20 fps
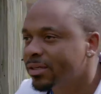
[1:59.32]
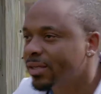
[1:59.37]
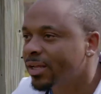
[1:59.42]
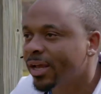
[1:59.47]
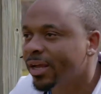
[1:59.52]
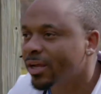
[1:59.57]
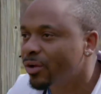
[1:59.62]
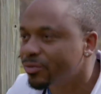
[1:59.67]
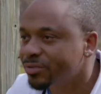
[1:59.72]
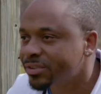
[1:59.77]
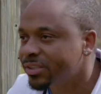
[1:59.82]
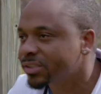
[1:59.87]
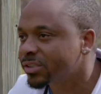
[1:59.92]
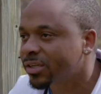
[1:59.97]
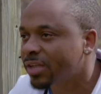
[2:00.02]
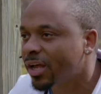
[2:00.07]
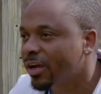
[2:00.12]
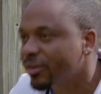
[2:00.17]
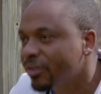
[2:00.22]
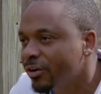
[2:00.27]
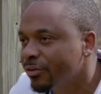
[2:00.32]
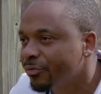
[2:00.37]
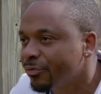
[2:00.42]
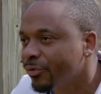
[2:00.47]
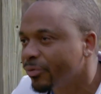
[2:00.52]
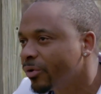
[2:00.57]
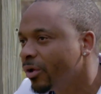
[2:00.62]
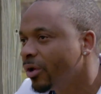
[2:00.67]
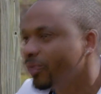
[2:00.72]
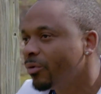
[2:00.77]
a daggone 6 o'clock
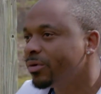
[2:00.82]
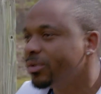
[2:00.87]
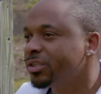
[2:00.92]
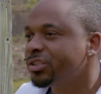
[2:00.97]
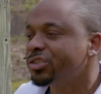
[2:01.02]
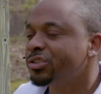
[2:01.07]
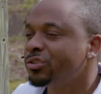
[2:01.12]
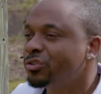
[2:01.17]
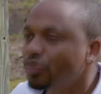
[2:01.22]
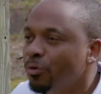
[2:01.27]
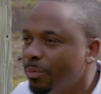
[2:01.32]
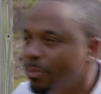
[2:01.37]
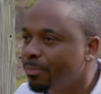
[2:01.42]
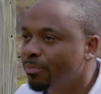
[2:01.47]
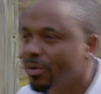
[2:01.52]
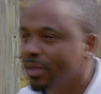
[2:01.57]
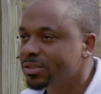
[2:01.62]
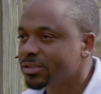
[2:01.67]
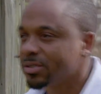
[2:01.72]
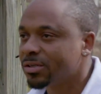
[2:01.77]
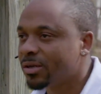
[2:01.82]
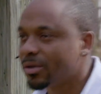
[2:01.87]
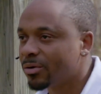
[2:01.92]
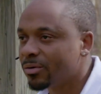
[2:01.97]
curfew with this stupid bracelet